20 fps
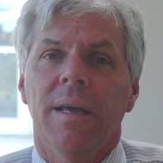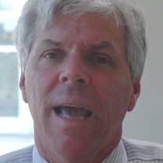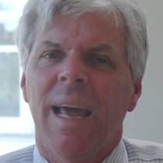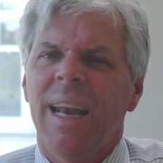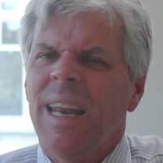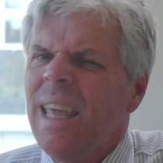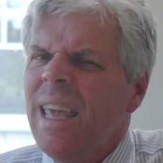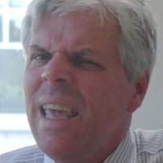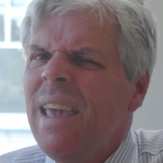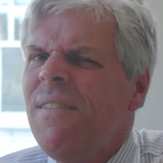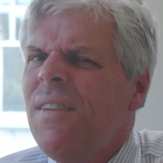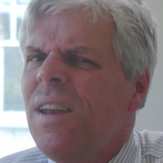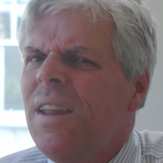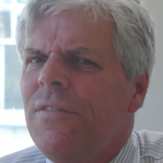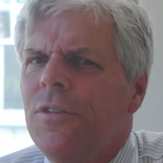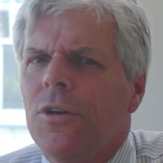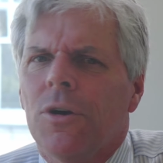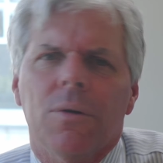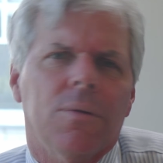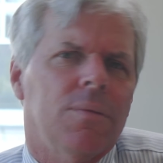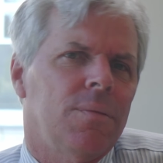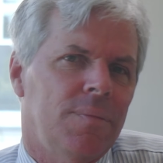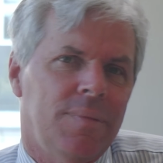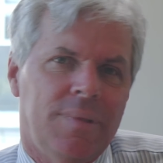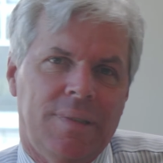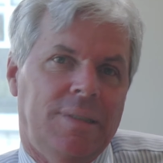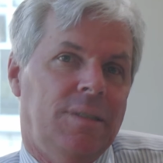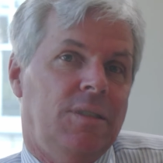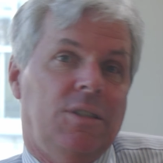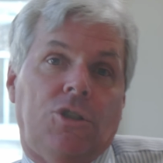And even if you're
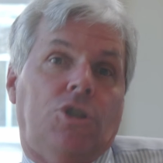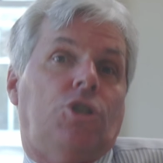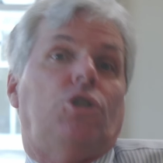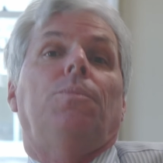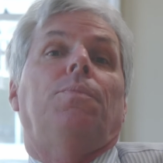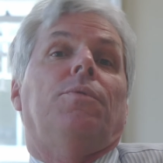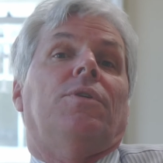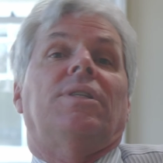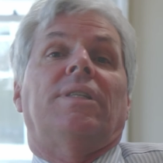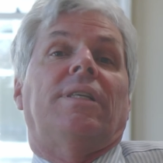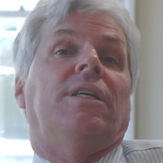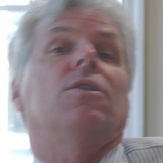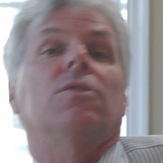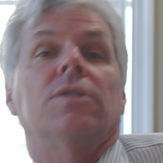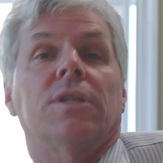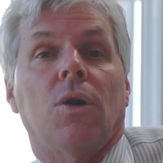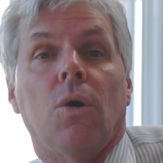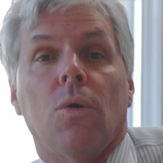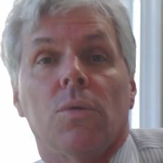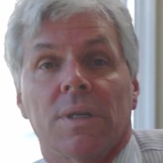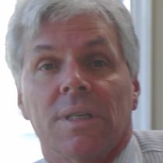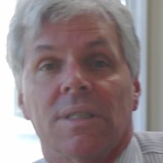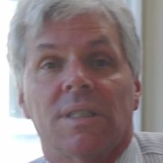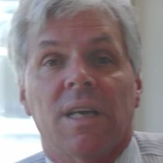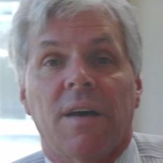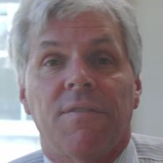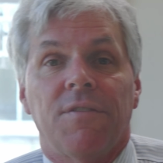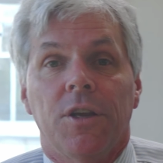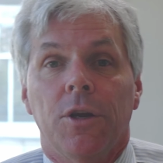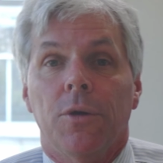super skilled at holding
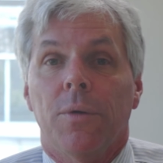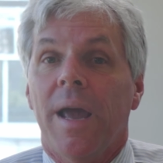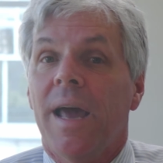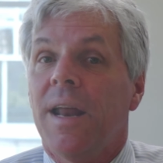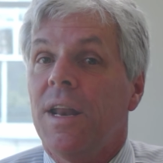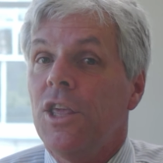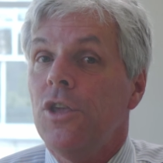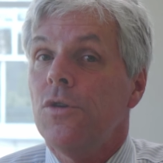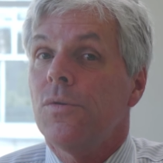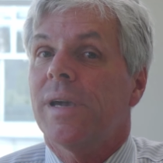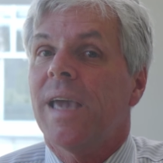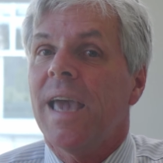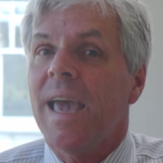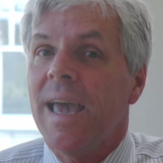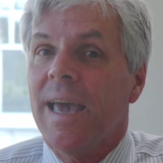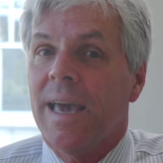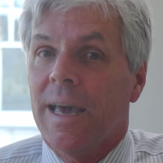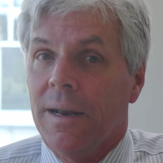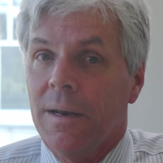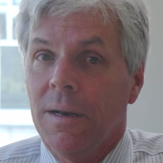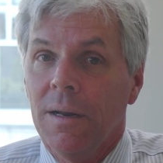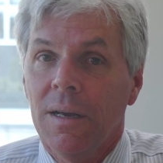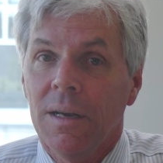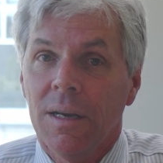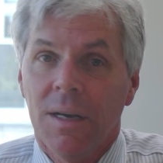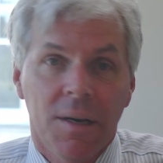stuff in your head, and you can,